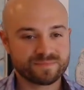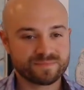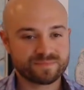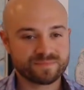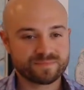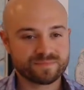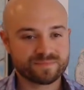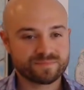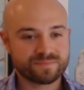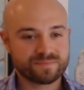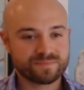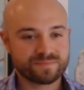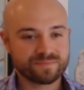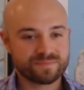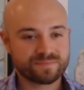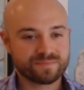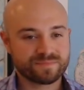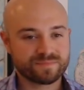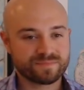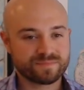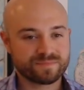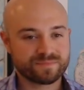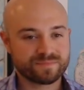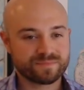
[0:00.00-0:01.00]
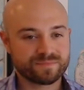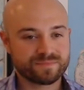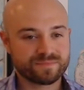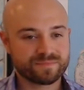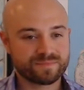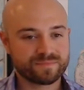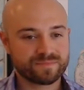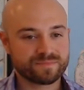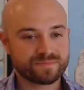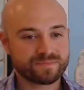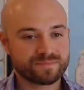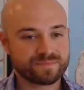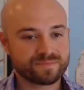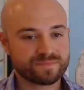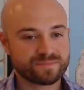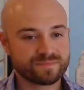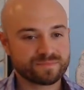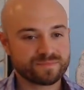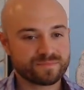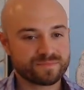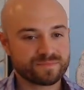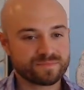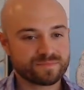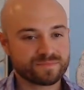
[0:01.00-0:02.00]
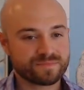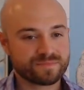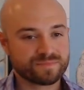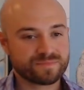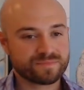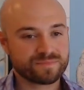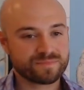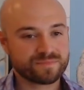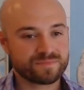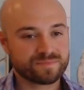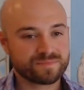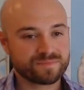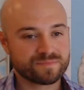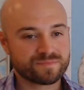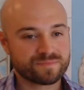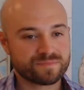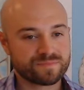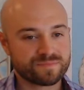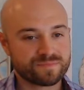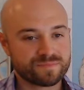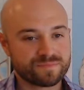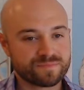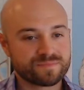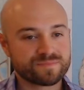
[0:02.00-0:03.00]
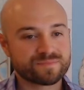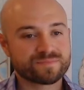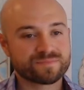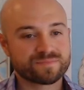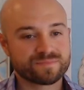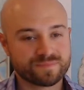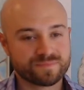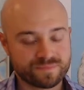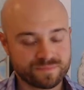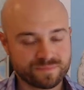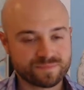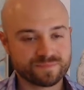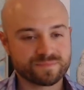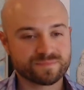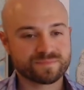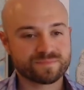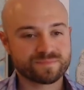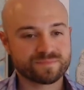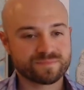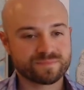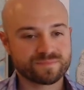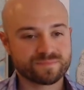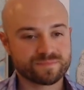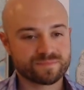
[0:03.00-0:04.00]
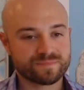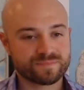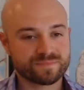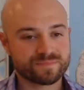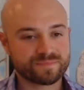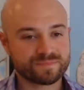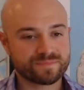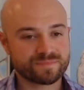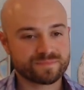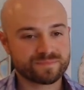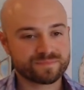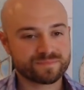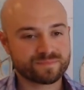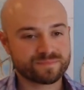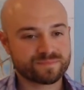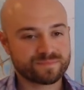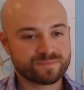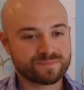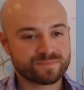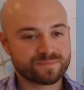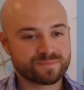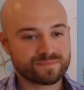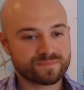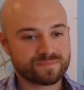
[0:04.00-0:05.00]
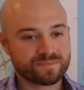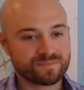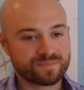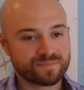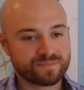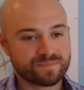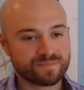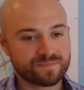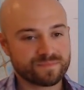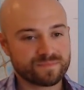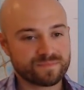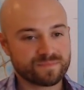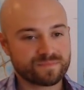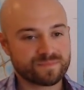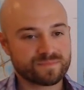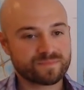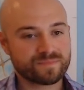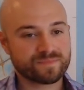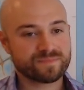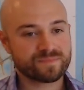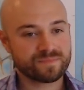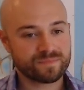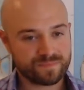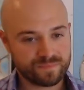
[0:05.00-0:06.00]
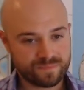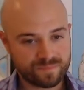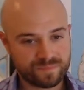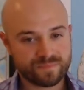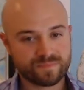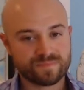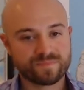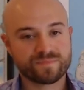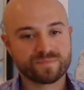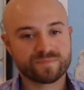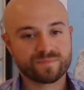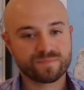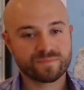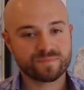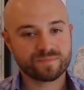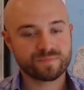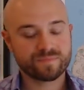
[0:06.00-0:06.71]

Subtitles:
[no speech]